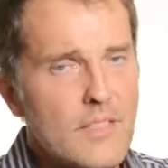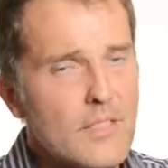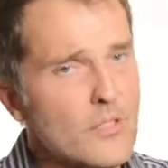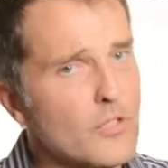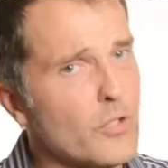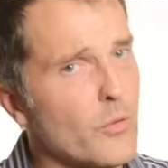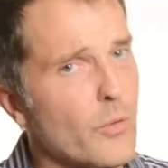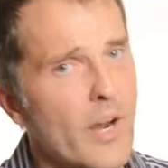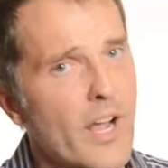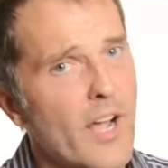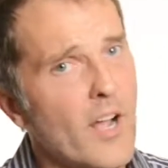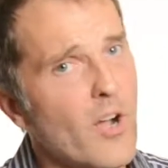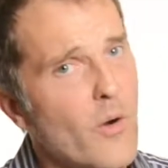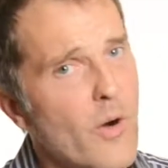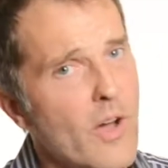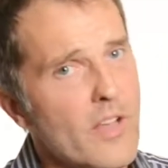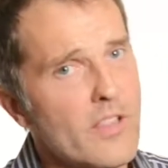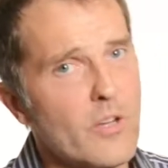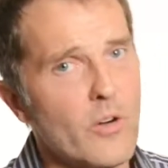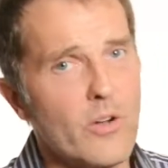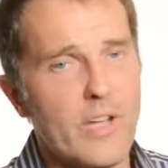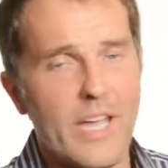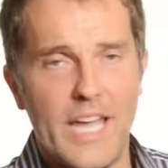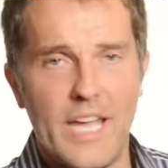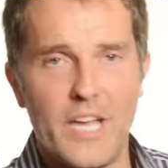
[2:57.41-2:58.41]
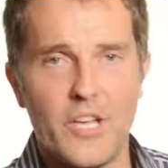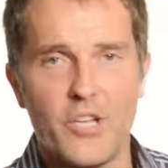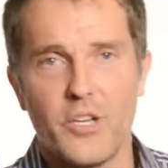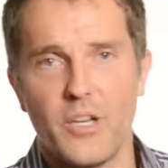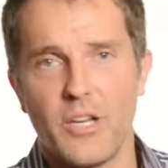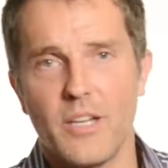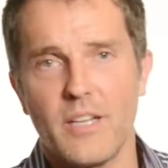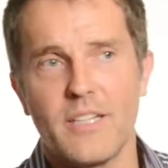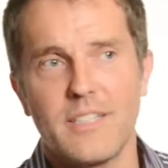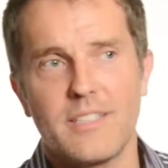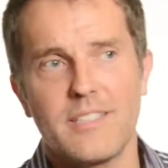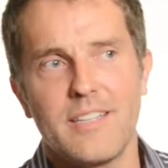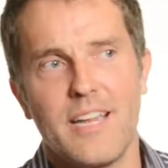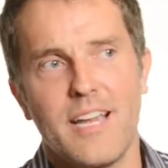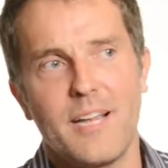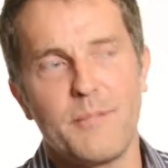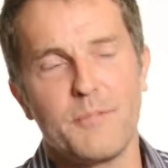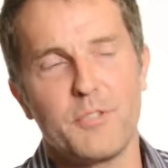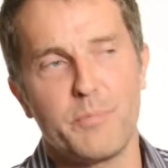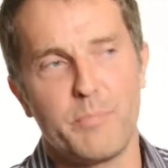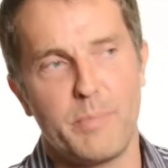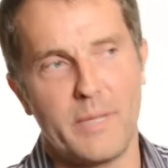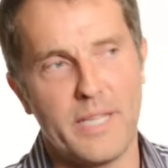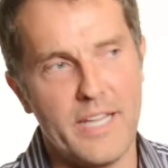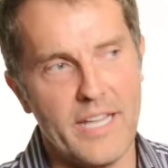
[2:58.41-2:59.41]
So when I go on location, let's say I'm
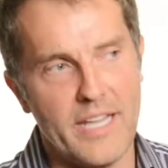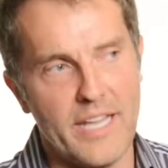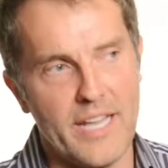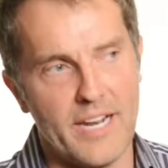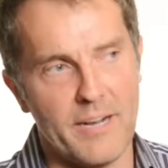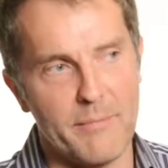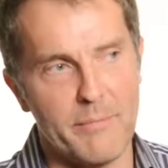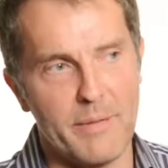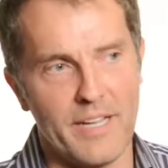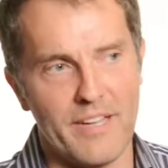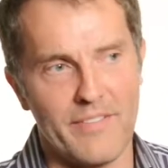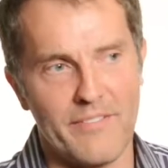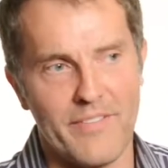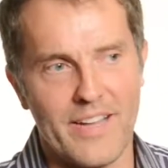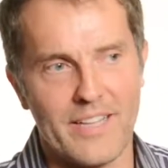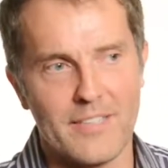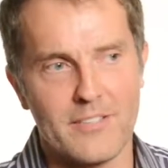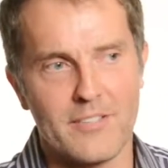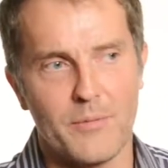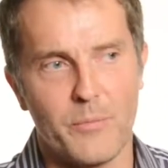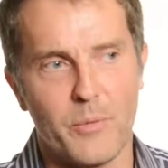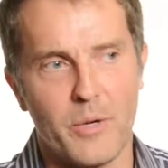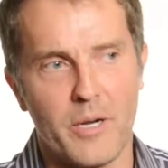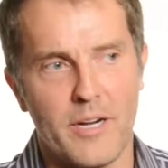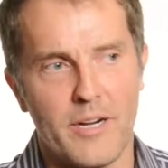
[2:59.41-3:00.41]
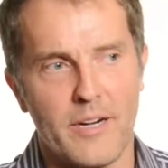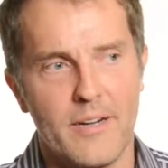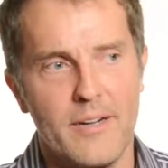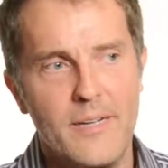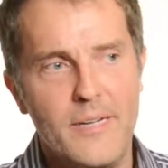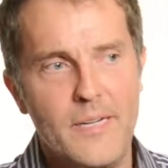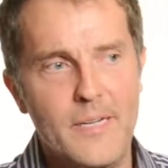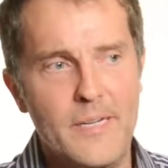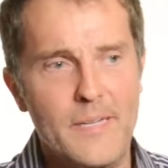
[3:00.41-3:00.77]
speaking at a big event somewhere,